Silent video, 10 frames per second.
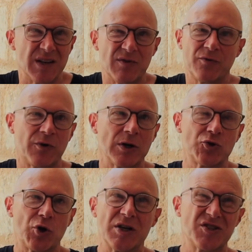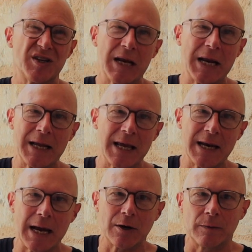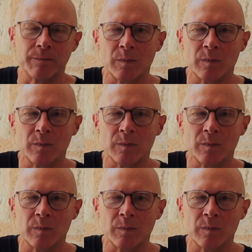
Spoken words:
even frustration and anger.